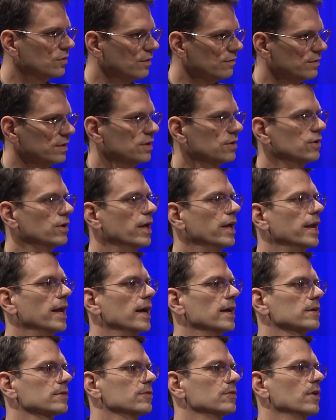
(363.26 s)
have internet
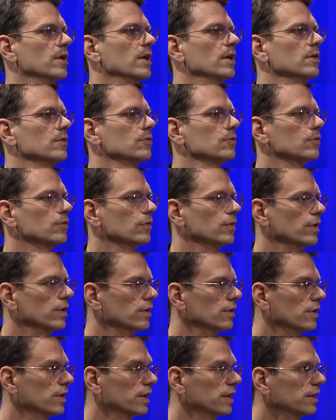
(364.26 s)
access
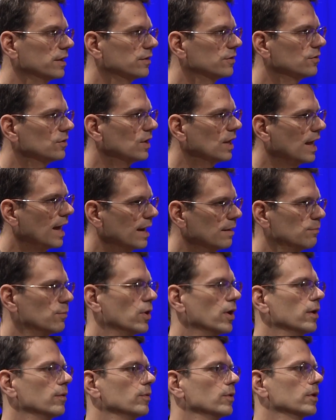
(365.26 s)
or they can get to a
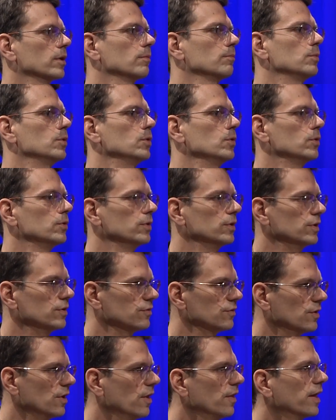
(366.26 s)
library where a computer
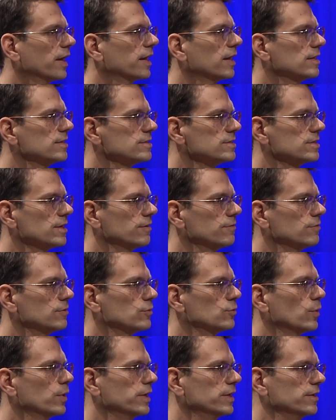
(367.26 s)
is and all that kind of stuff that
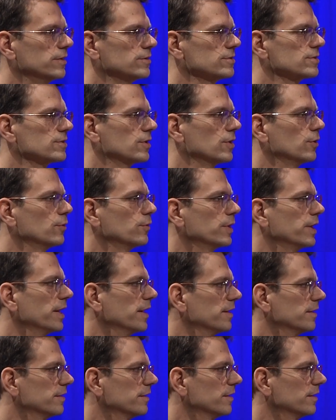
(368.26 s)
20 years ago we
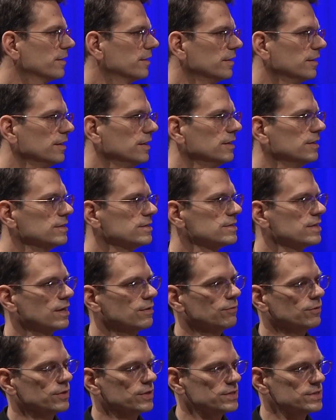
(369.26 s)
had to say,
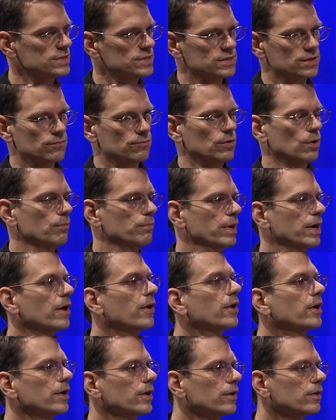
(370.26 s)
well, this is a real
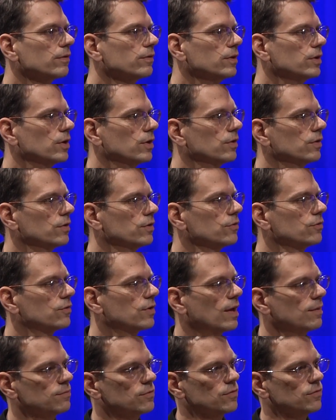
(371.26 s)
barrier. Those
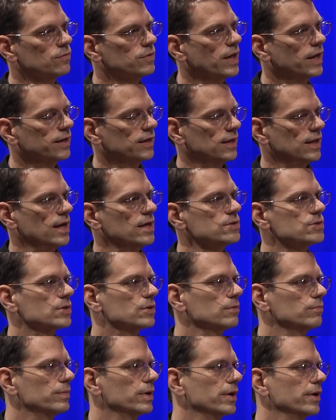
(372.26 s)
types of
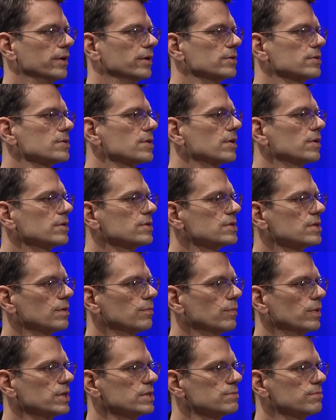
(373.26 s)
technological barriers are in
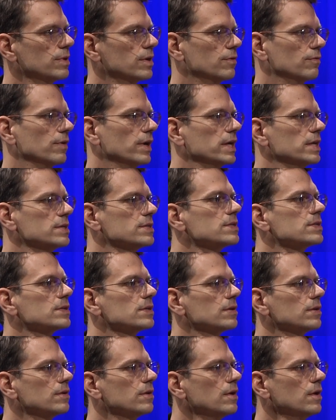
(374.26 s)
some ways been erased,
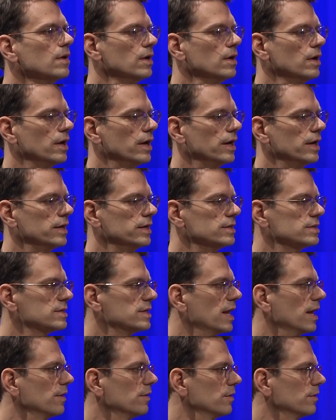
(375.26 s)
and it's
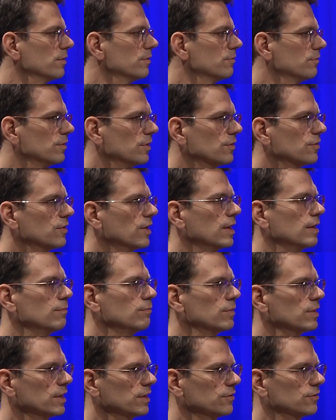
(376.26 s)
now the same
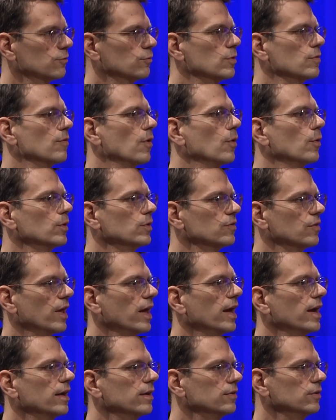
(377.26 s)
things that we've always
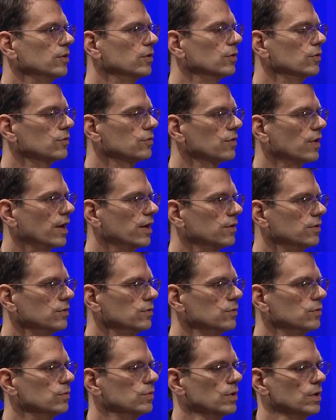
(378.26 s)
had, is how do
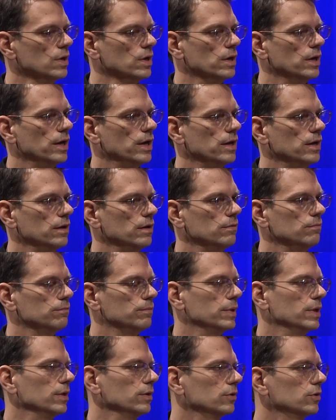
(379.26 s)
you
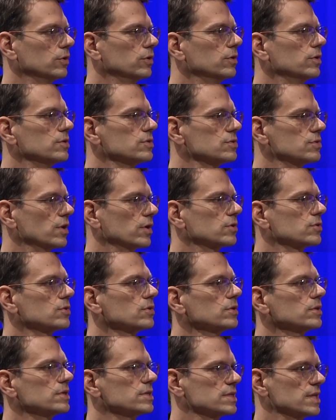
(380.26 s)
build good
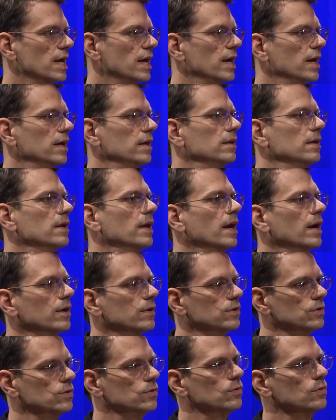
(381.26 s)
instructional design, and how
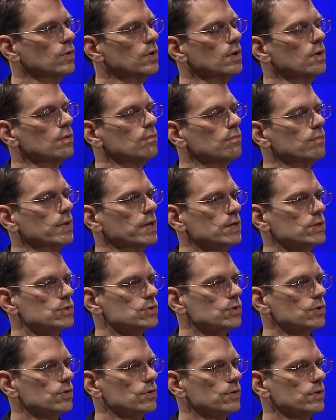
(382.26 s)
do you make
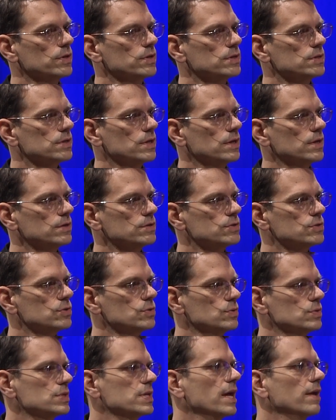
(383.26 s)
sure that
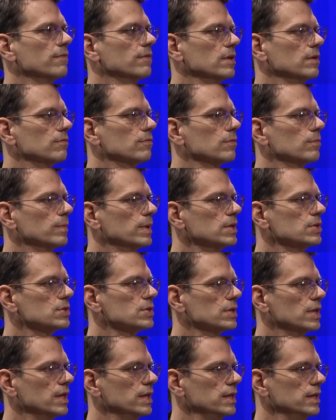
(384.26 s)
students have the
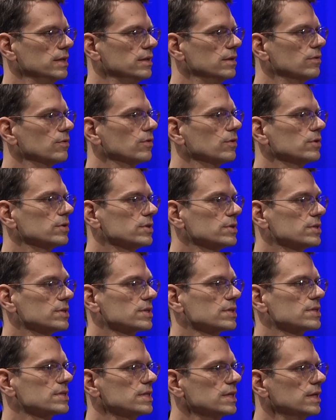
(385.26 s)
information they need in order to
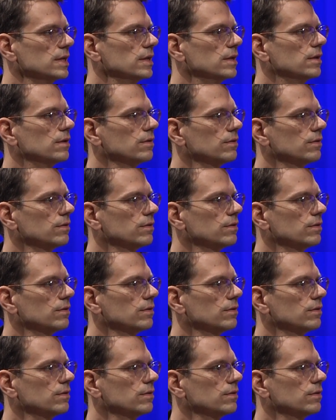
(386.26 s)
succeed.